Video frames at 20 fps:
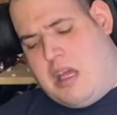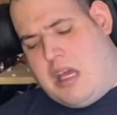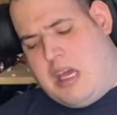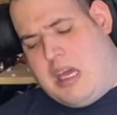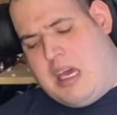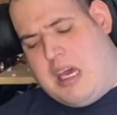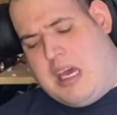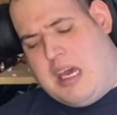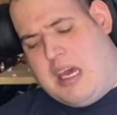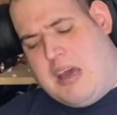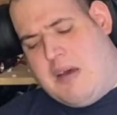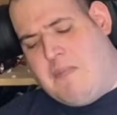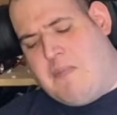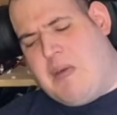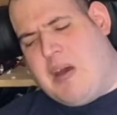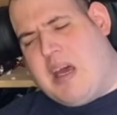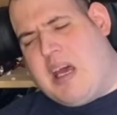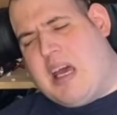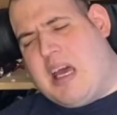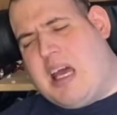
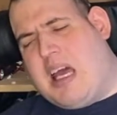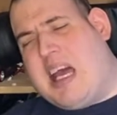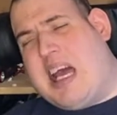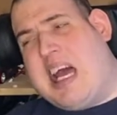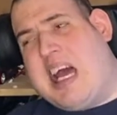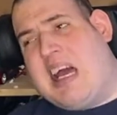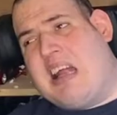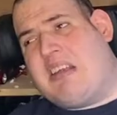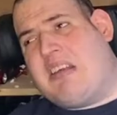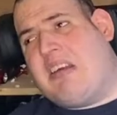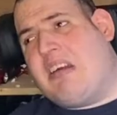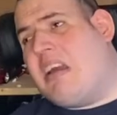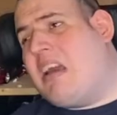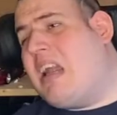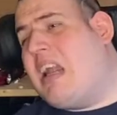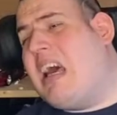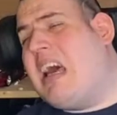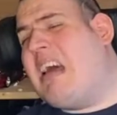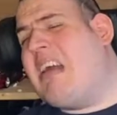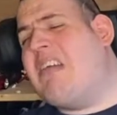And you
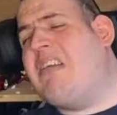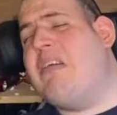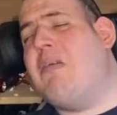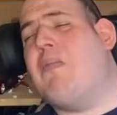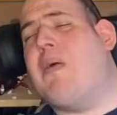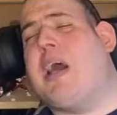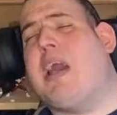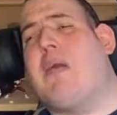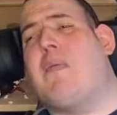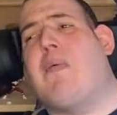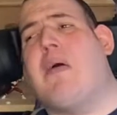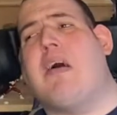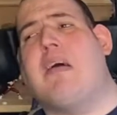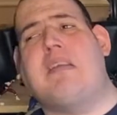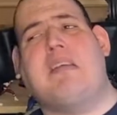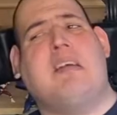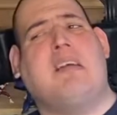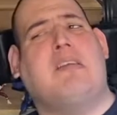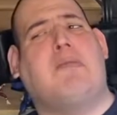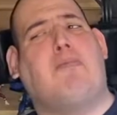can actually make
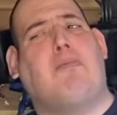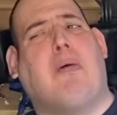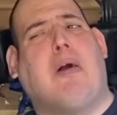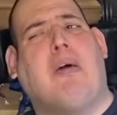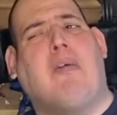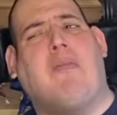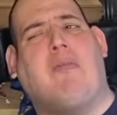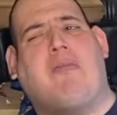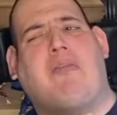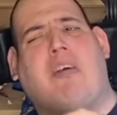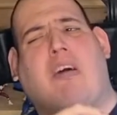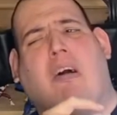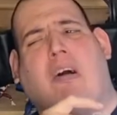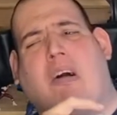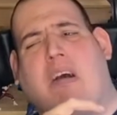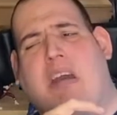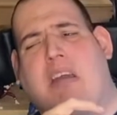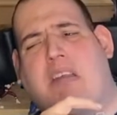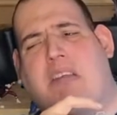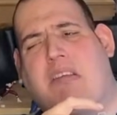puddies both
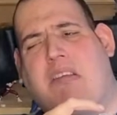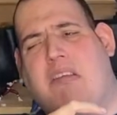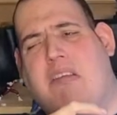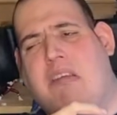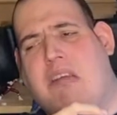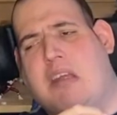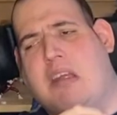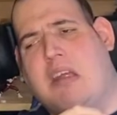sides.